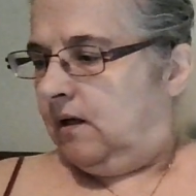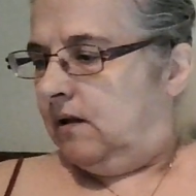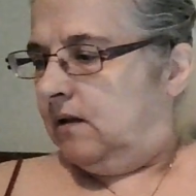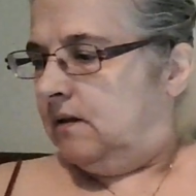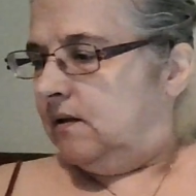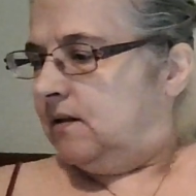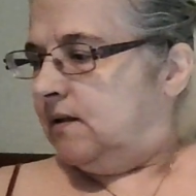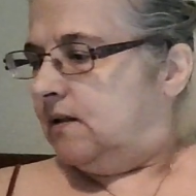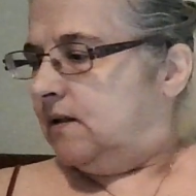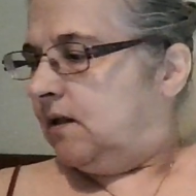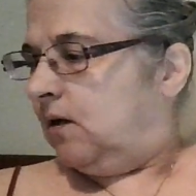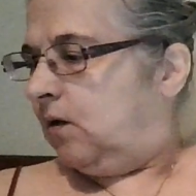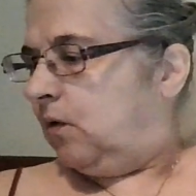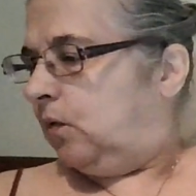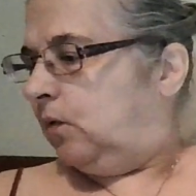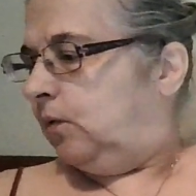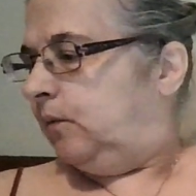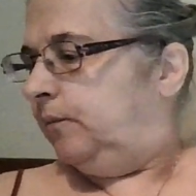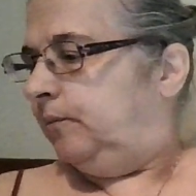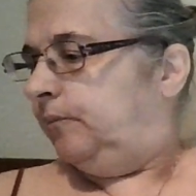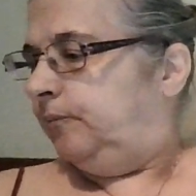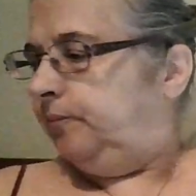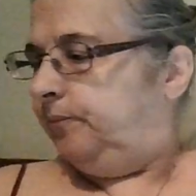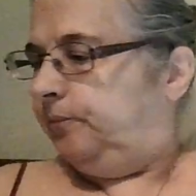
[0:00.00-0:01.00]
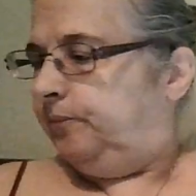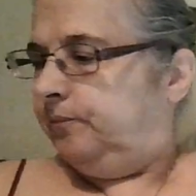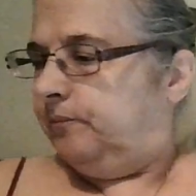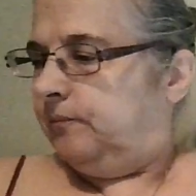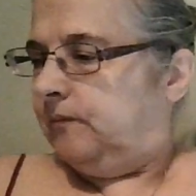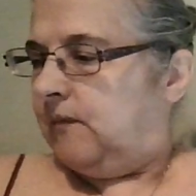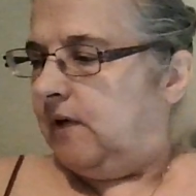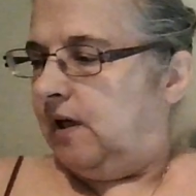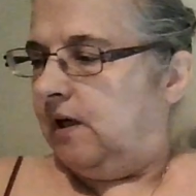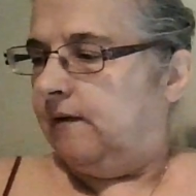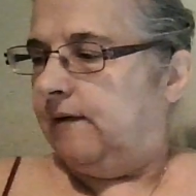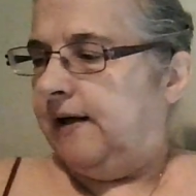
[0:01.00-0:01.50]
So,
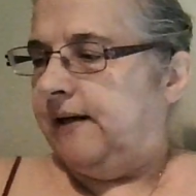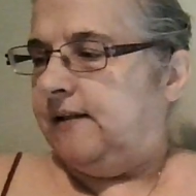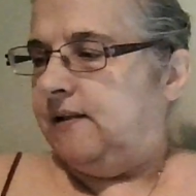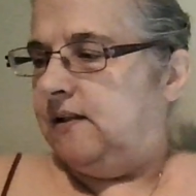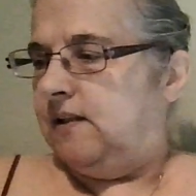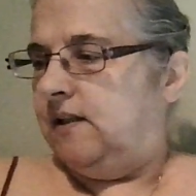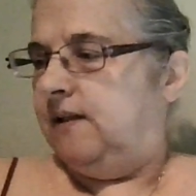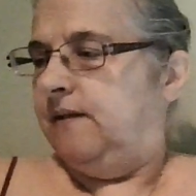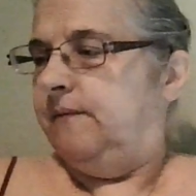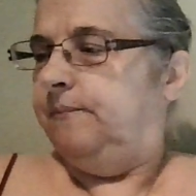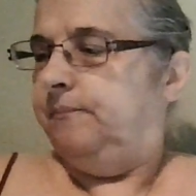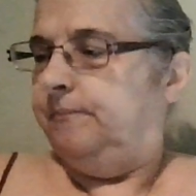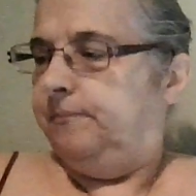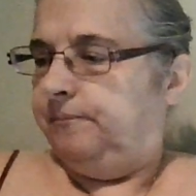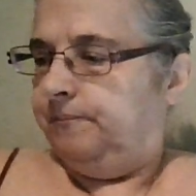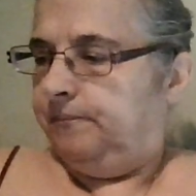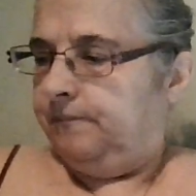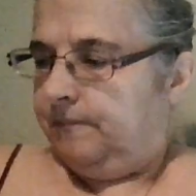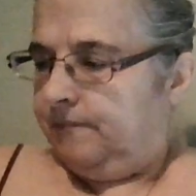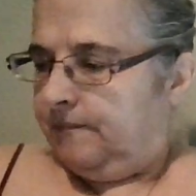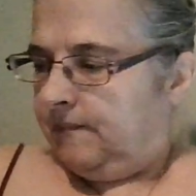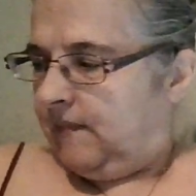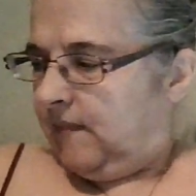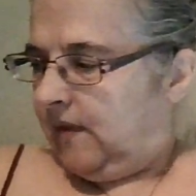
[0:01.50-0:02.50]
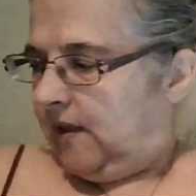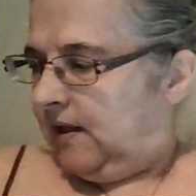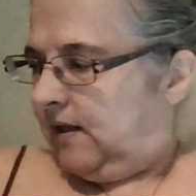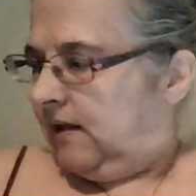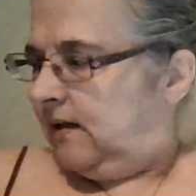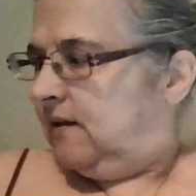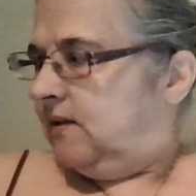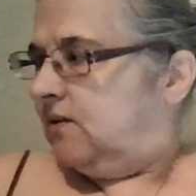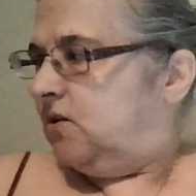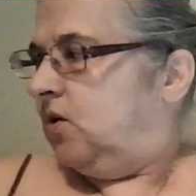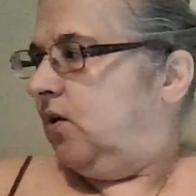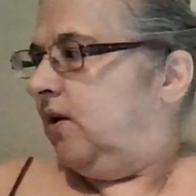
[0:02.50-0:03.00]
all right.
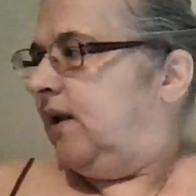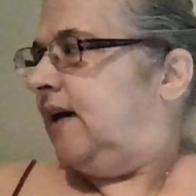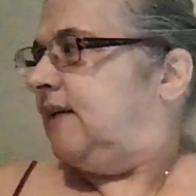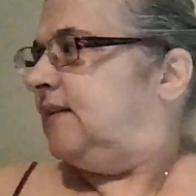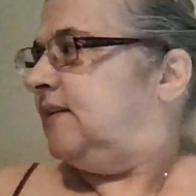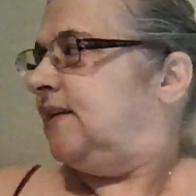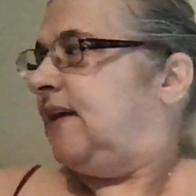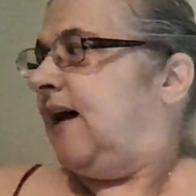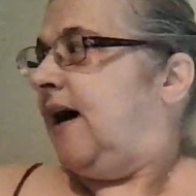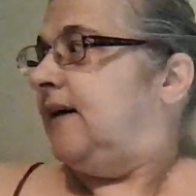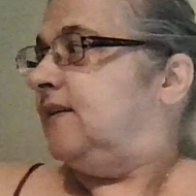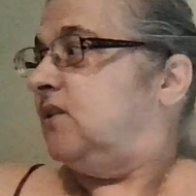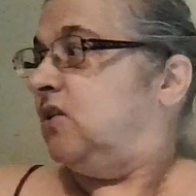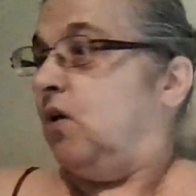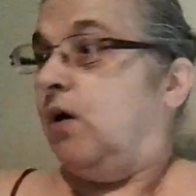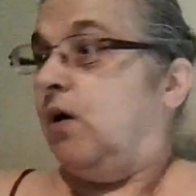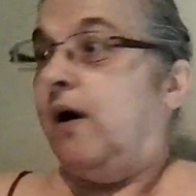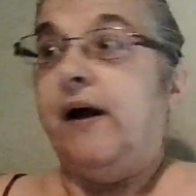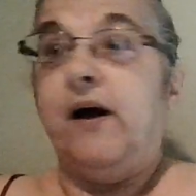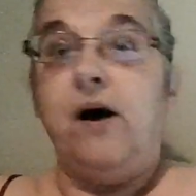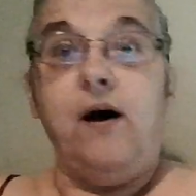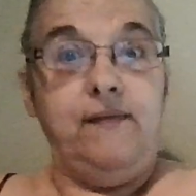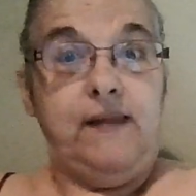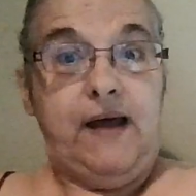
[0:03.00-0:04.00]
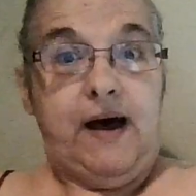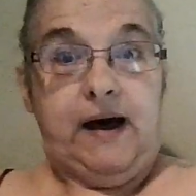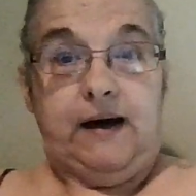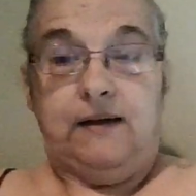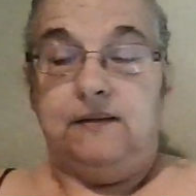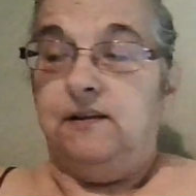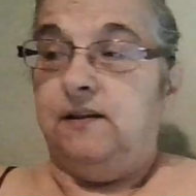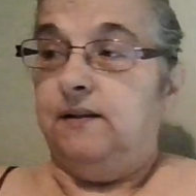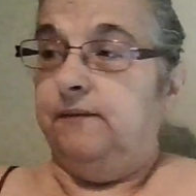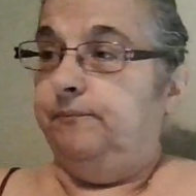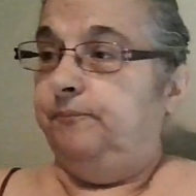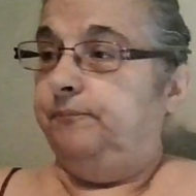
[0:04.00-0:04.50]
So that's that. So I got that.